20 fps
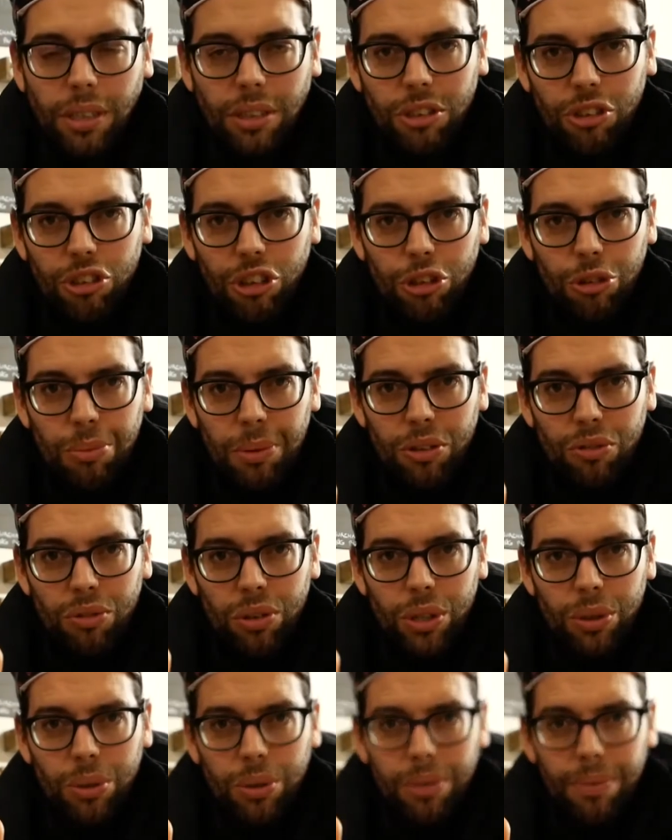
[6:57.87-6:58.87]
shows me the
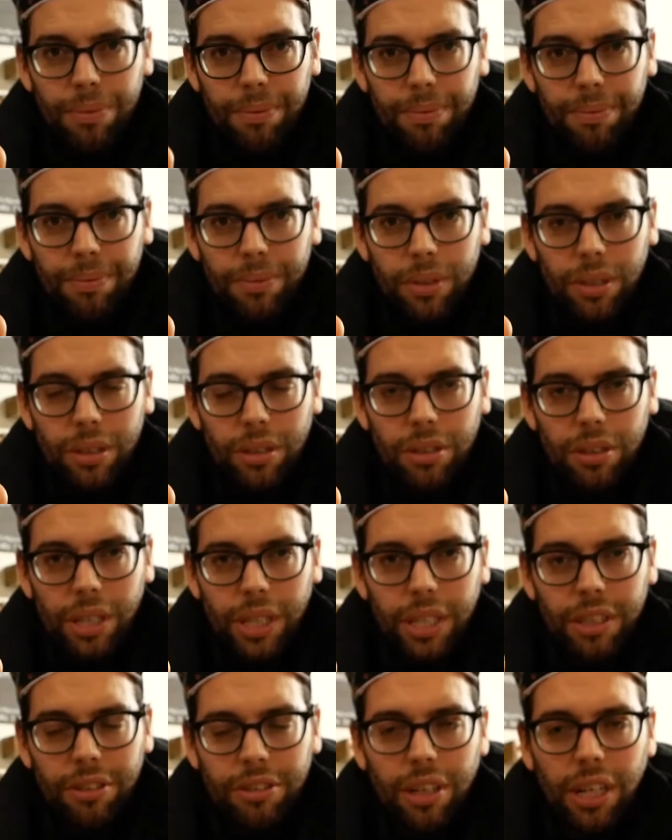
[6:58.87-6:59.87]
route,
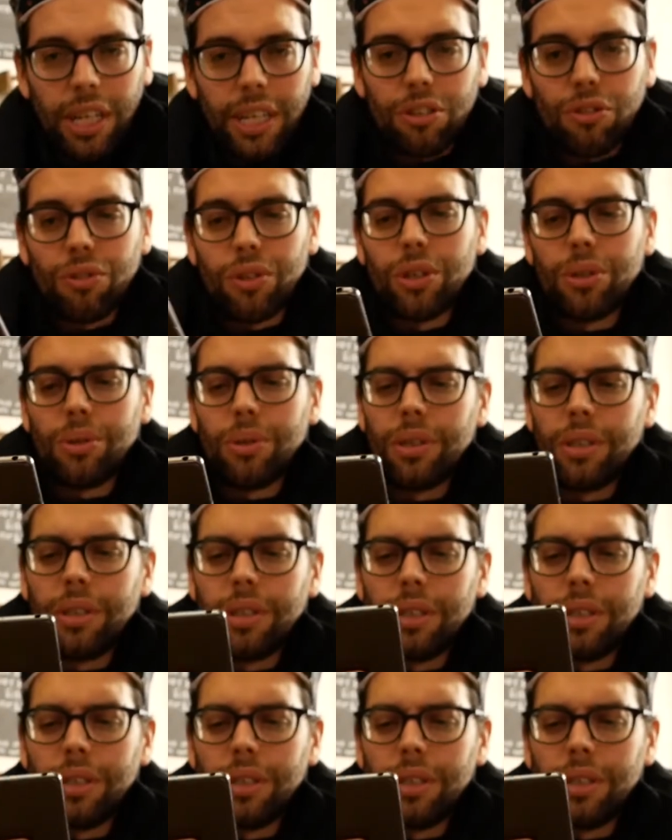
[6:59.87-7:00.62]
hit select route.